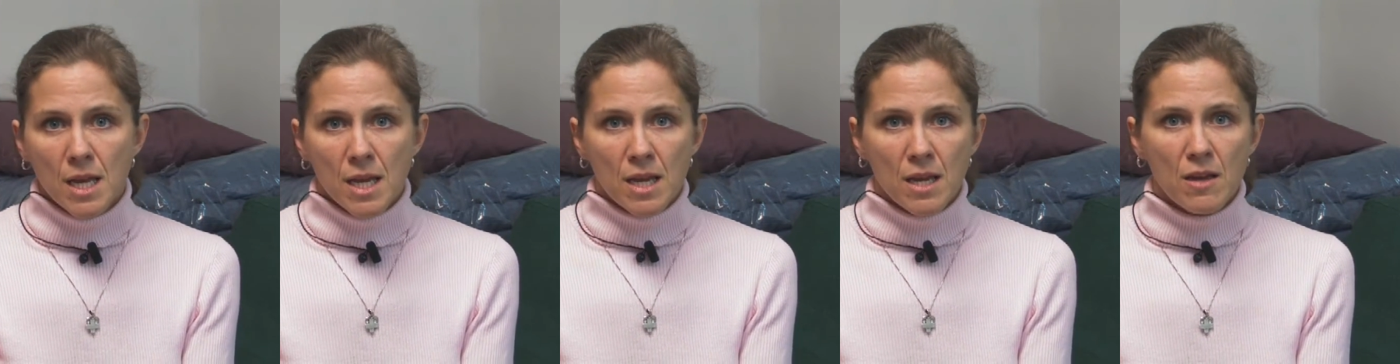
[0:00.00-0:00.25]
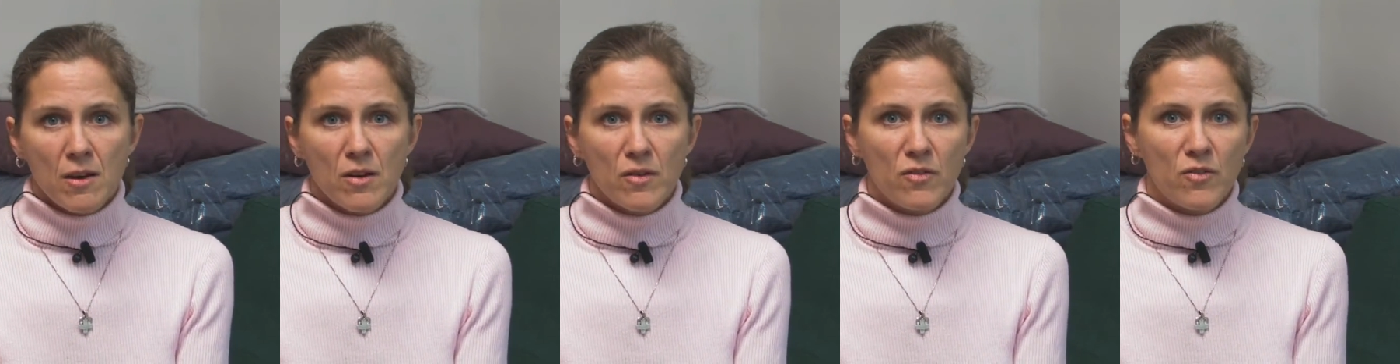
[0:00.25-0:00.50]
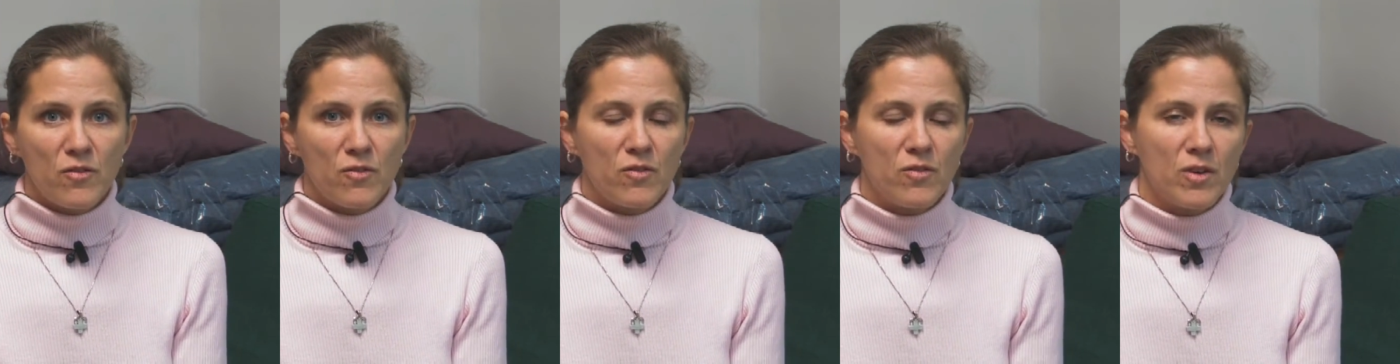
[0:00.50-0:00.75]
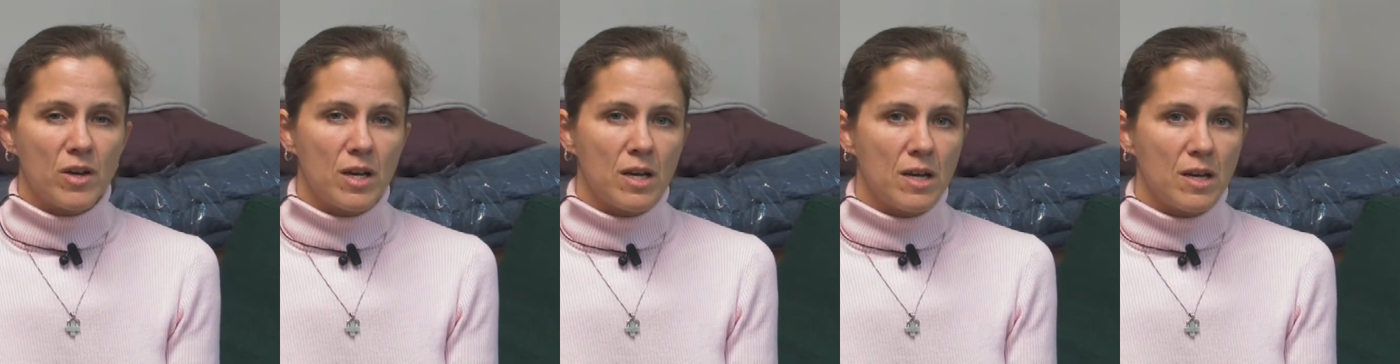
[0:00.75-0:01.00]
If
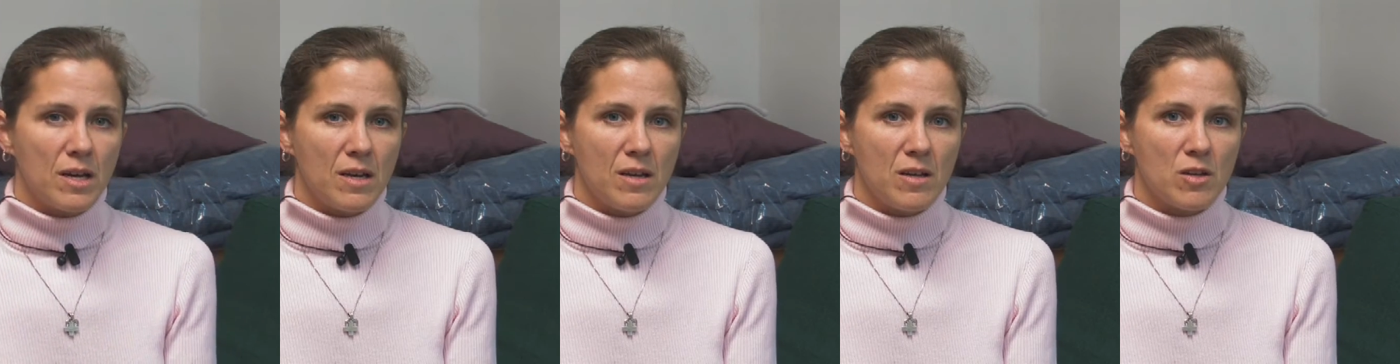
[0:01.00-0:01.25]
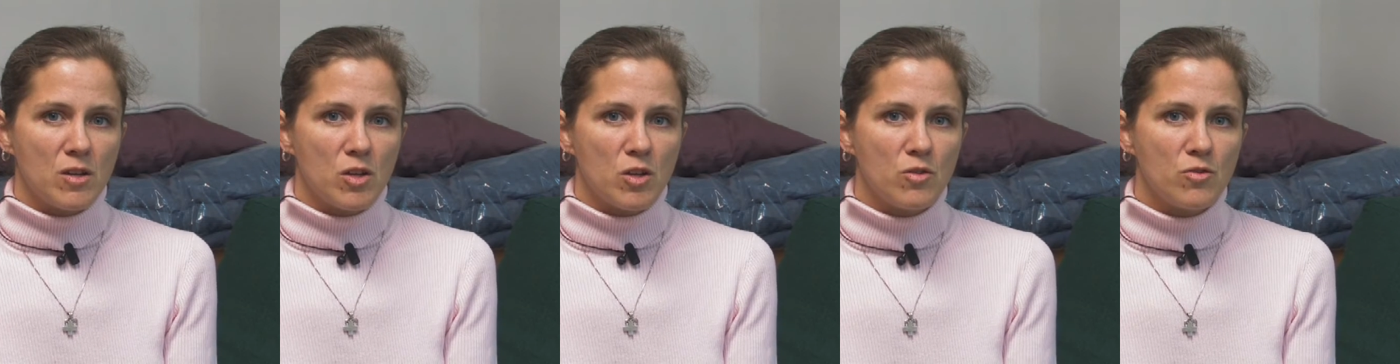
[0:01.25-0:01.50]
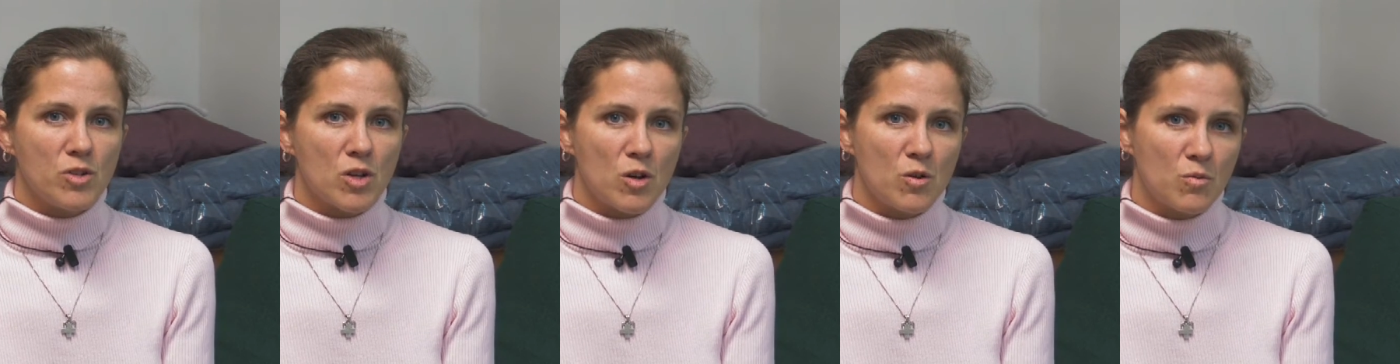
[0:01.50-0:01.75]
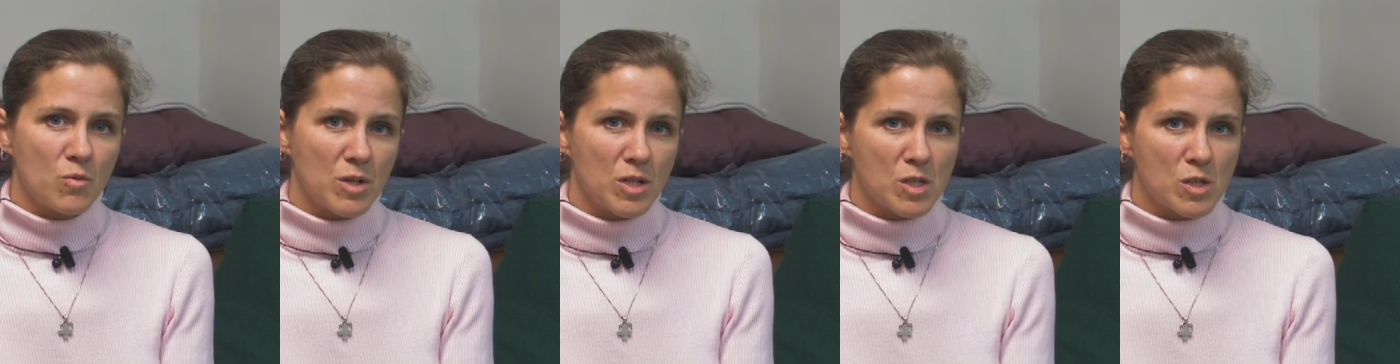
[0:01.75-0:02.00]
uh, you
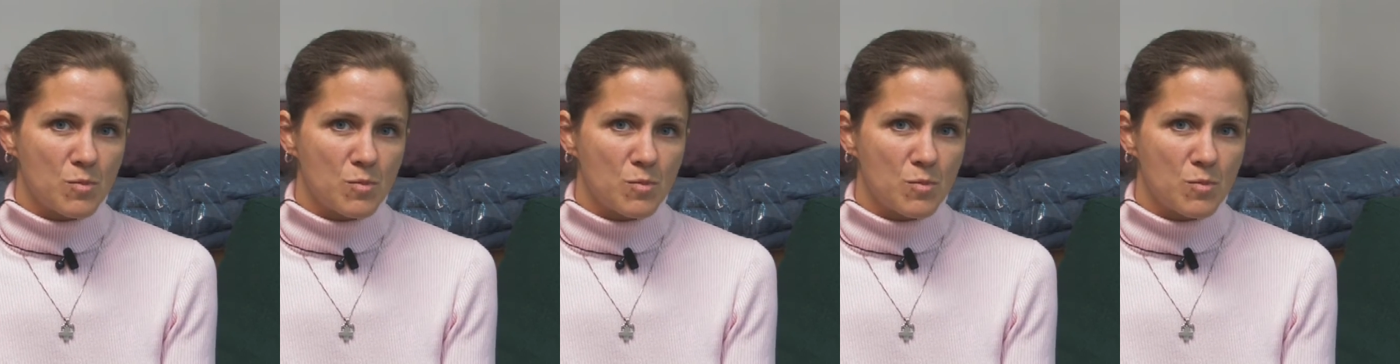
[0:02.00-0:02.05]
don't want to